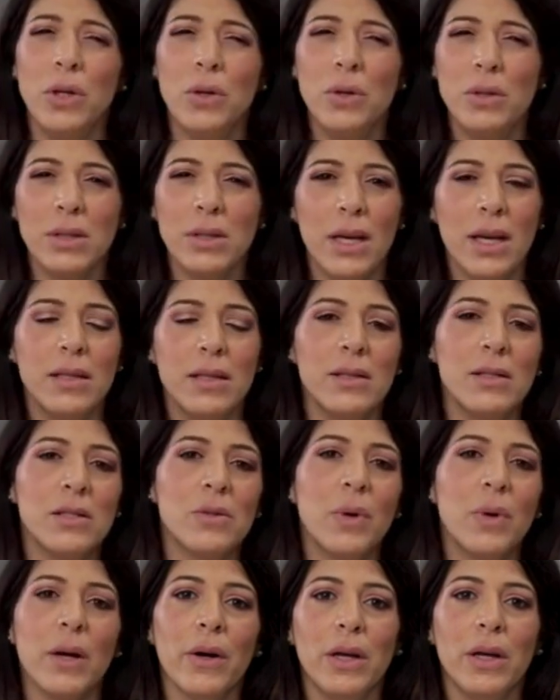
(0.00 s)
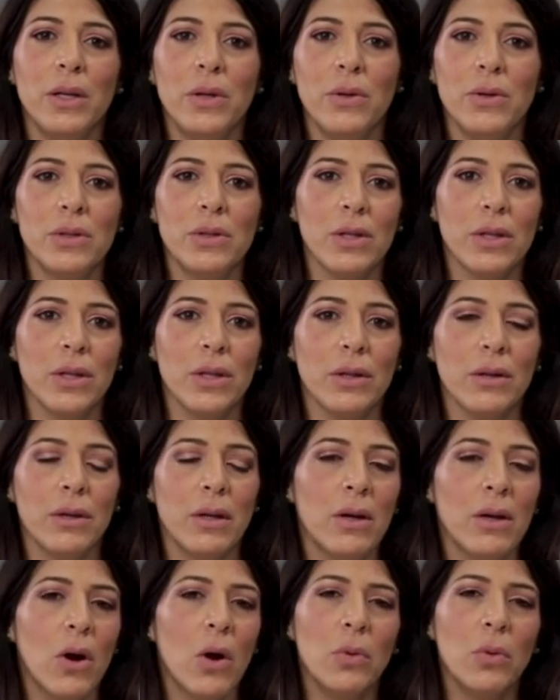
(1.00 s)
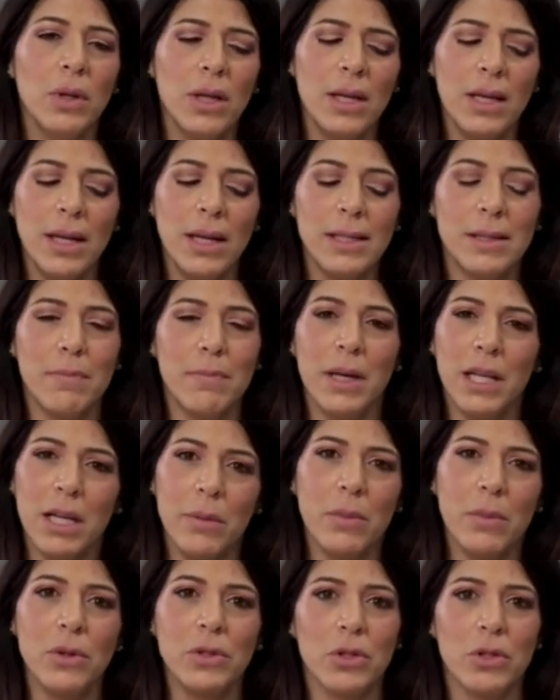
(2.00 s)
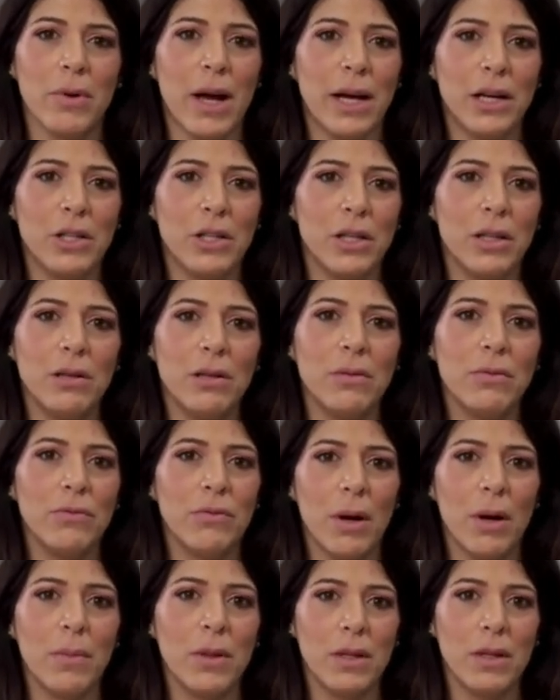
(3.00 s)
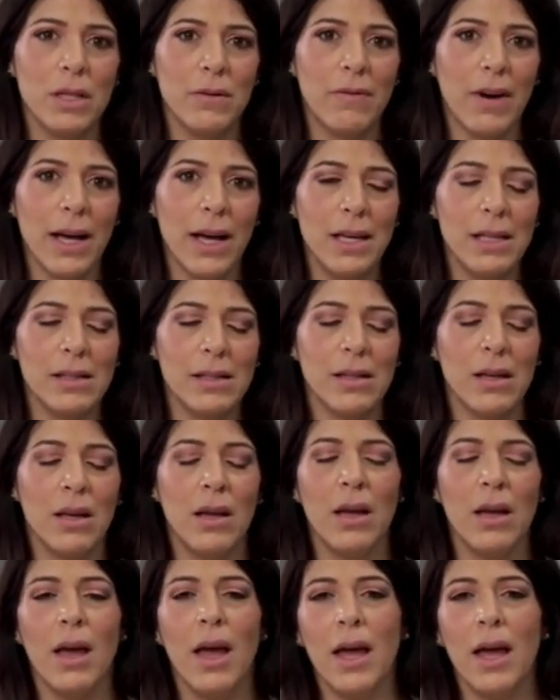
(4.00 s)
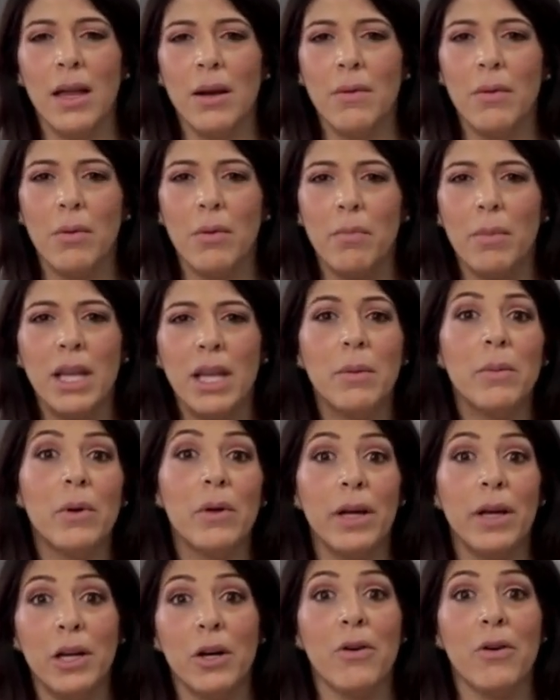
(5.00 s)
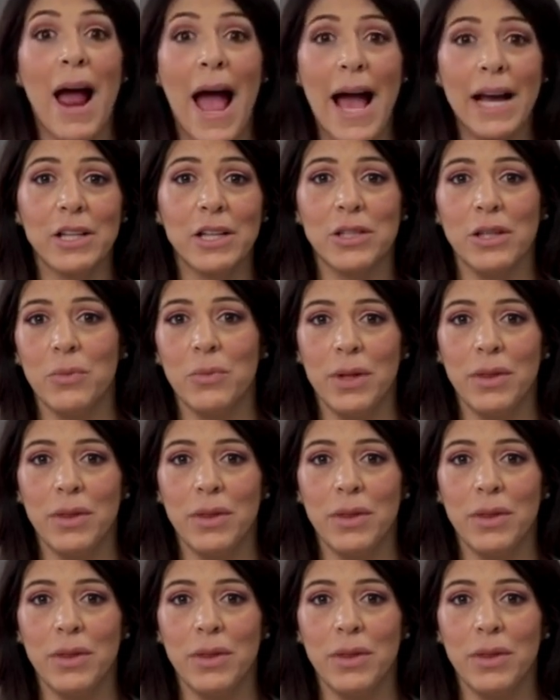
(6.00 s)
use cases where a user only needs minimal direction from the device and minimal interaction